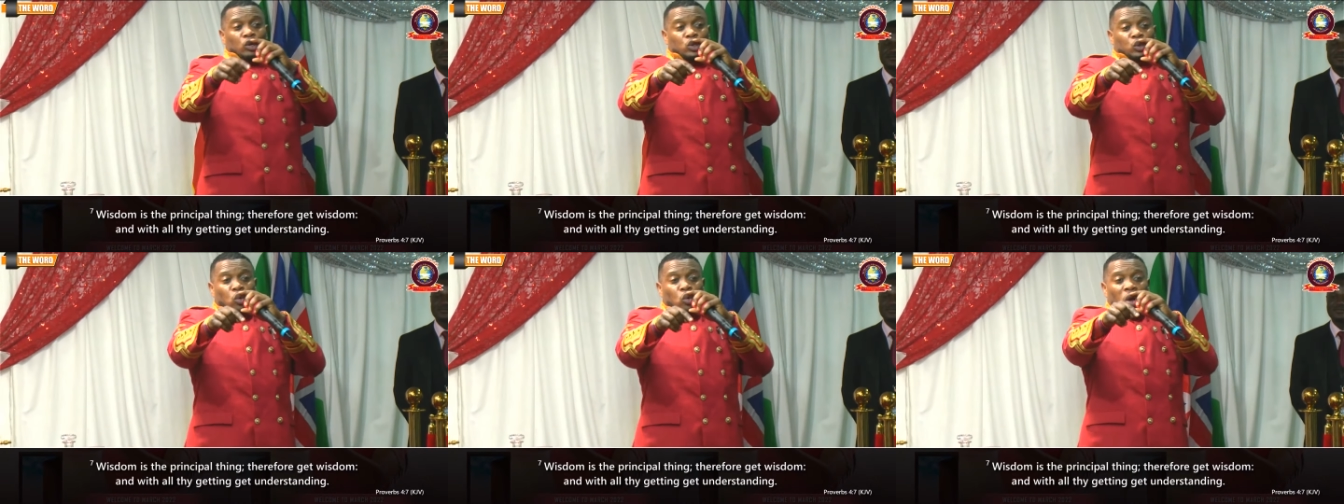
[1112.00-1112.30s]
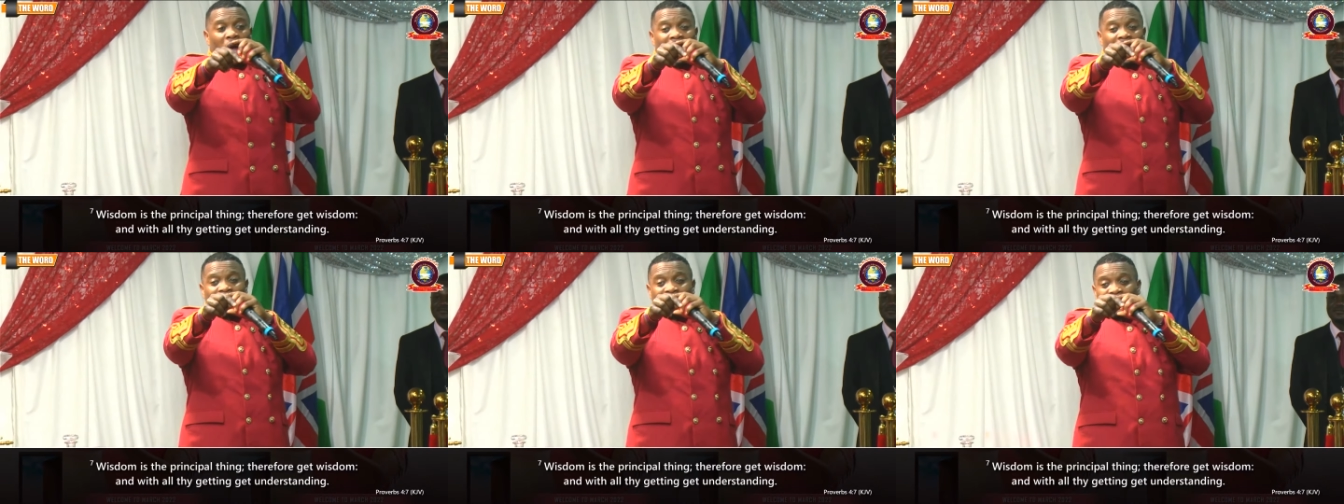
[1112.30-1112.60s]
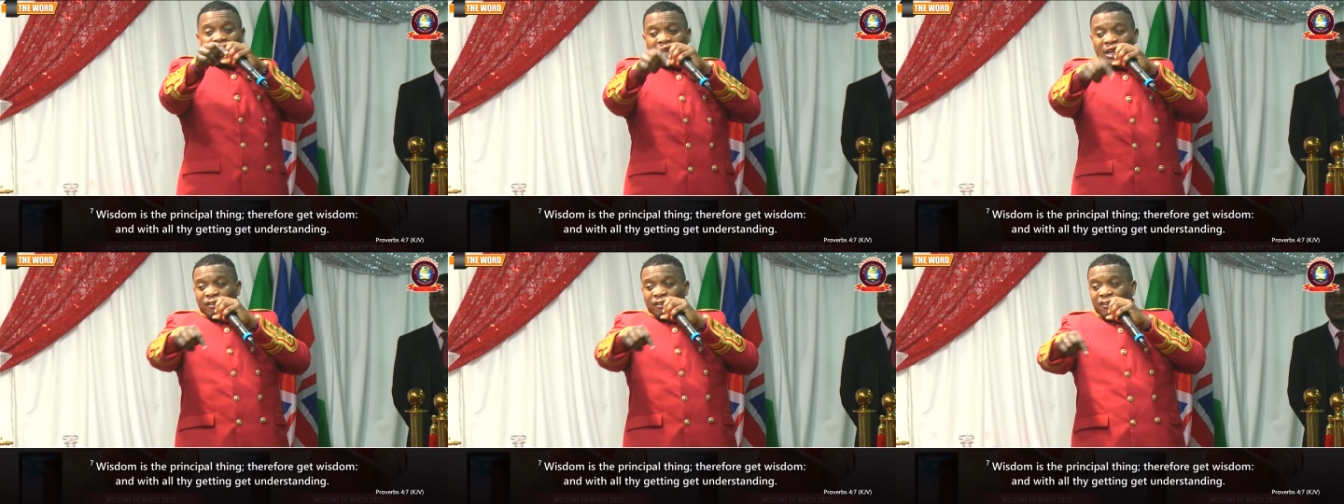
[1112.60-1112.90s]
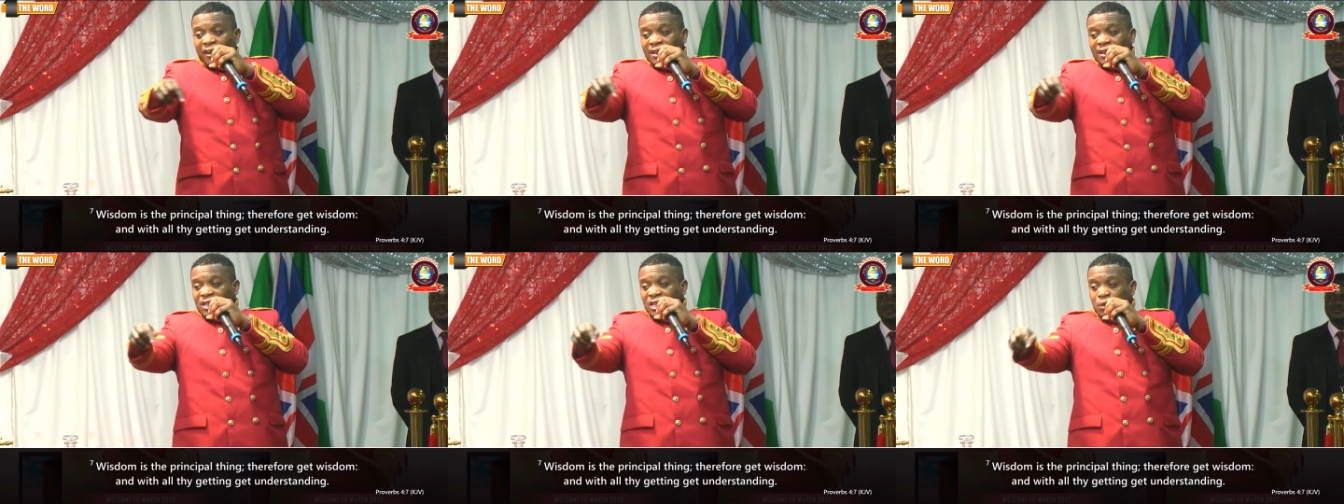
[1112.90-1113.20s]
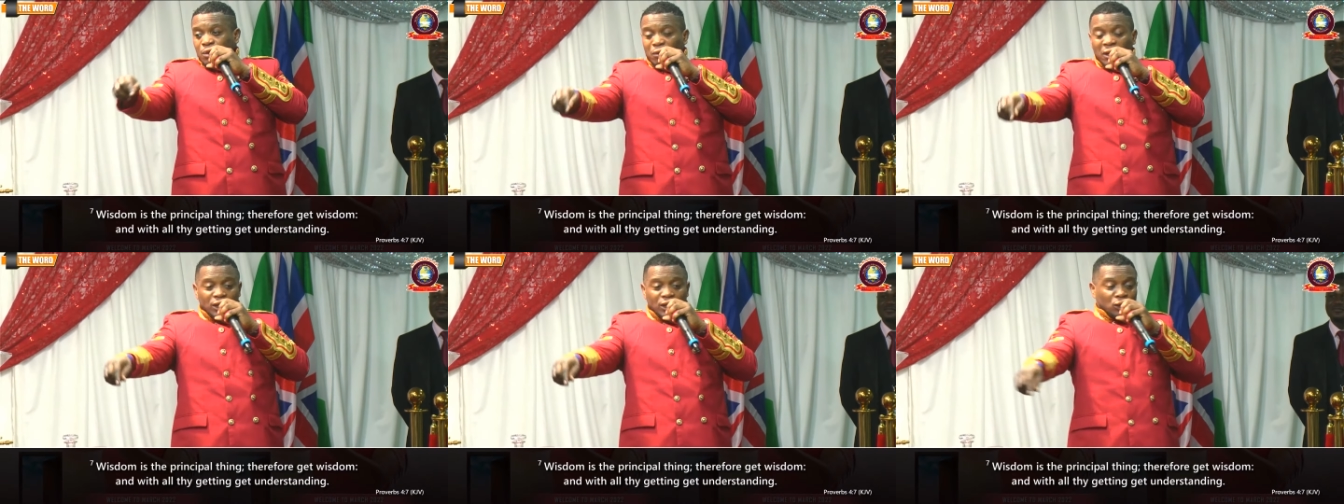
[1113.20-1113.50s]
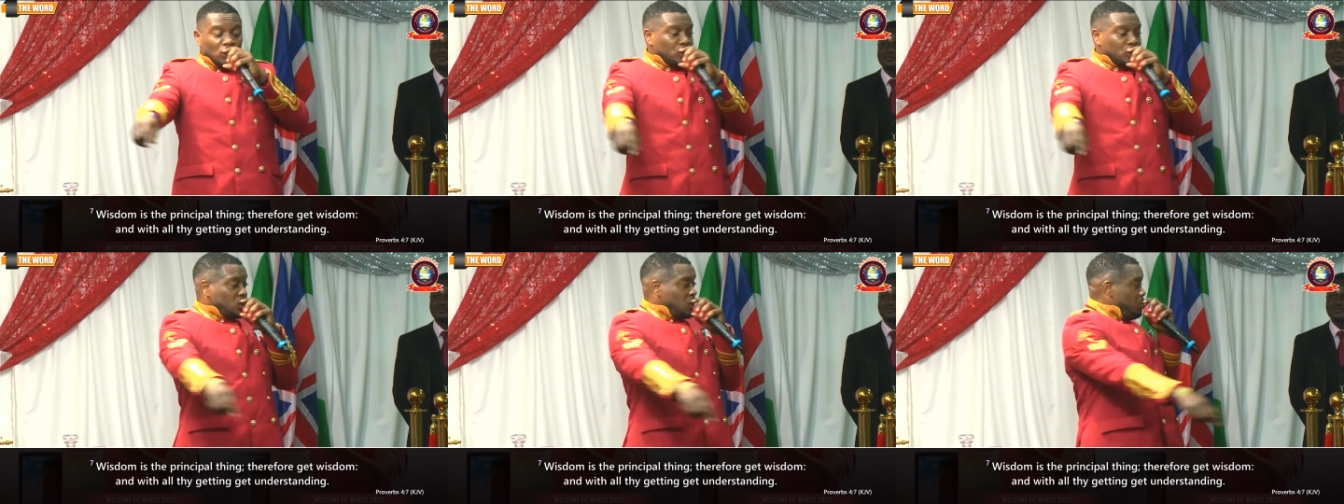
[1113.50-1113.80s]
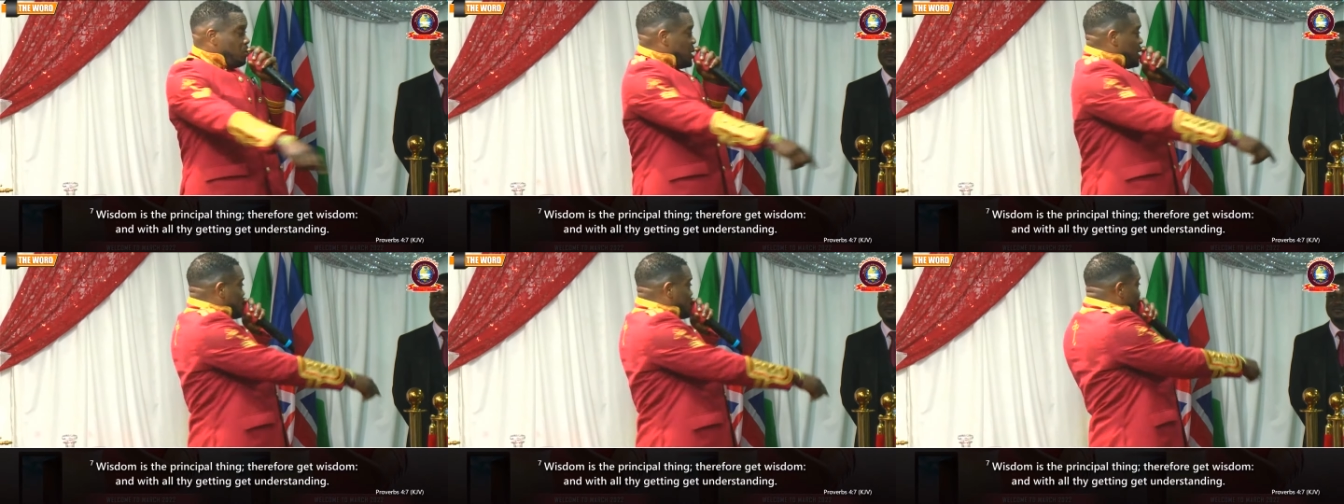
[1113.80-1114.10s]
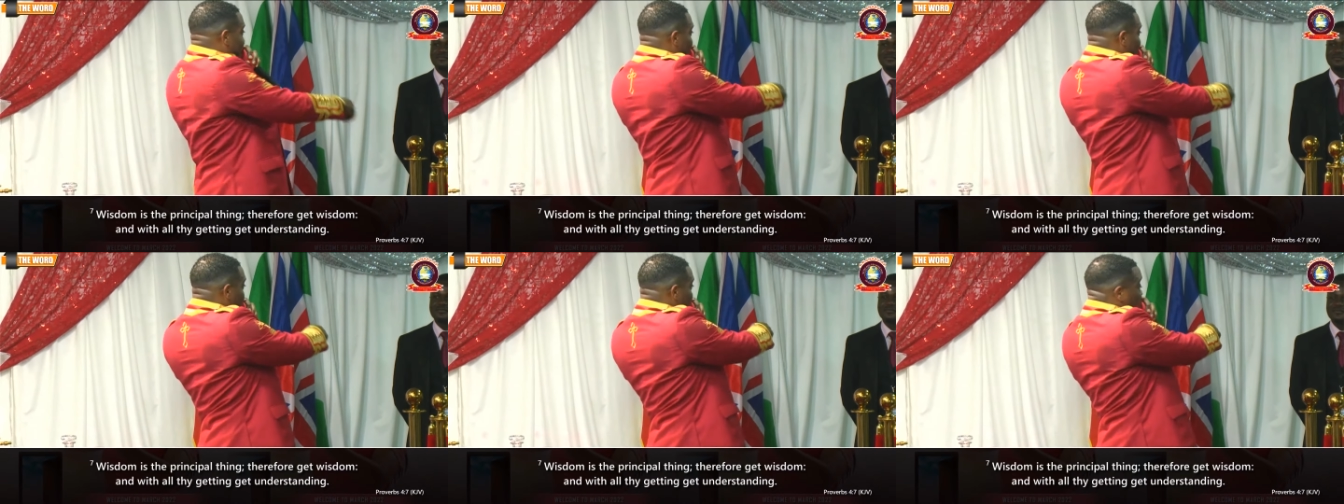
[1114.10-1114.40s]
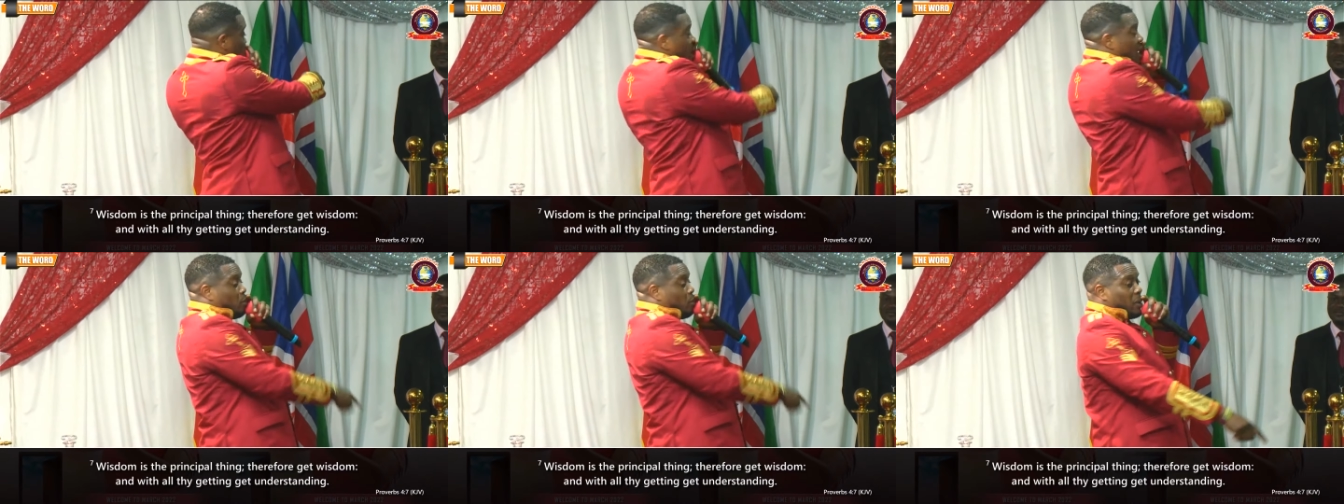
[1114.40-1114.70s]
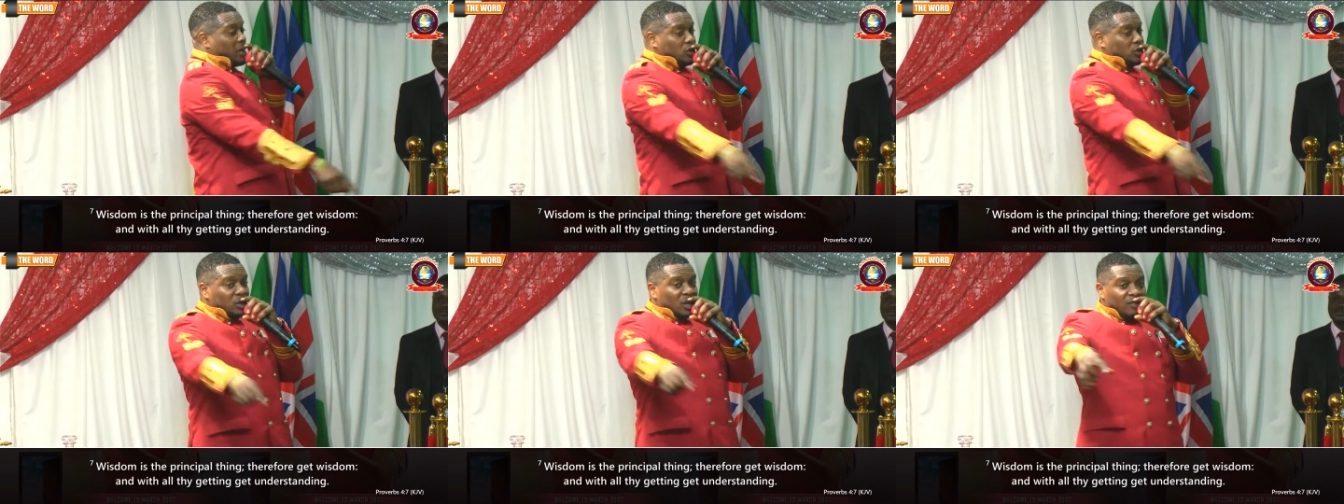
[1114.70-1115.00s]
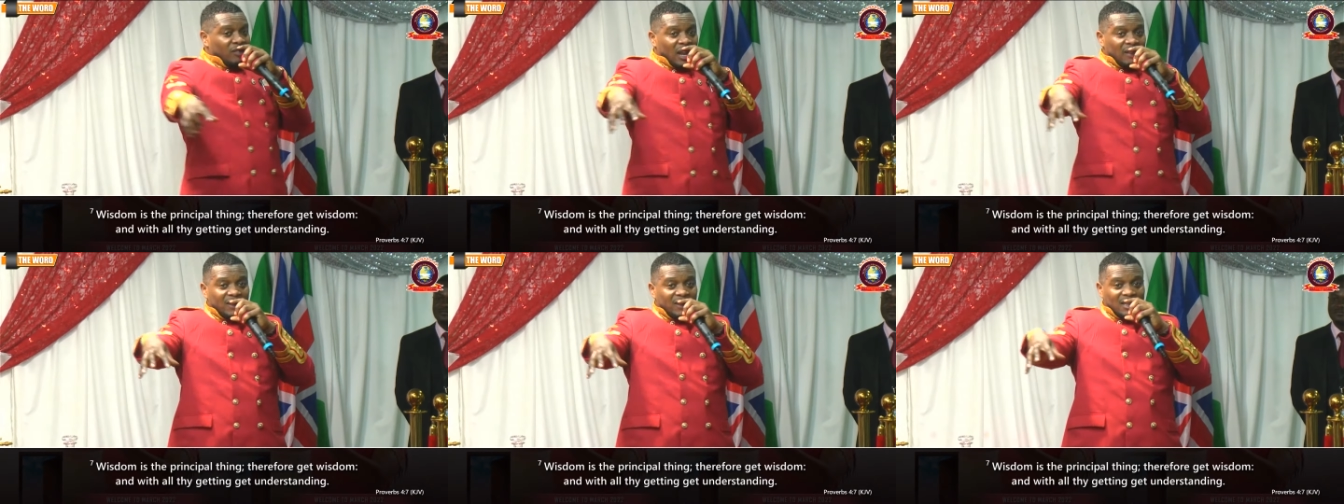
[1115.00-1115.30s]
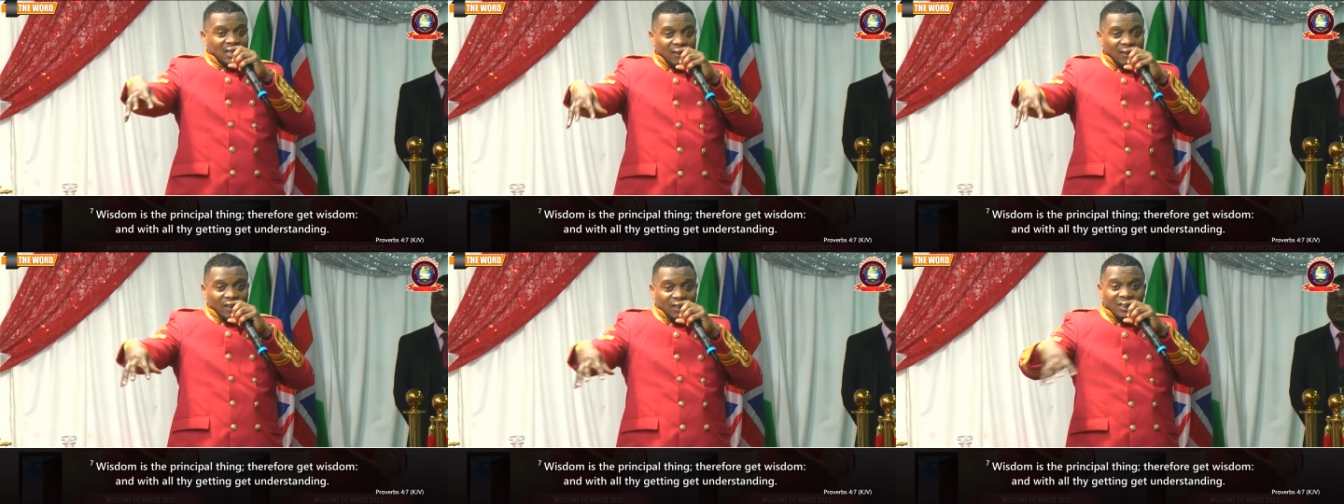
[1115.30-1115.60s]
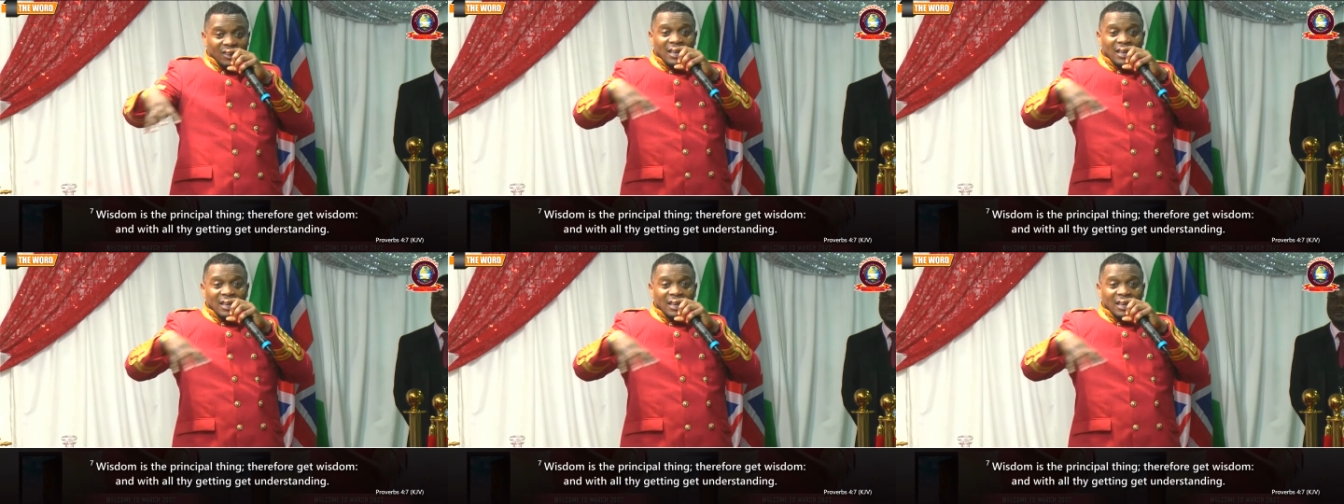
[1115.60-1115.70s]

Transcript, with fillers: who had deliverances, please, you'll see Minister Emilia and Pastor David after service.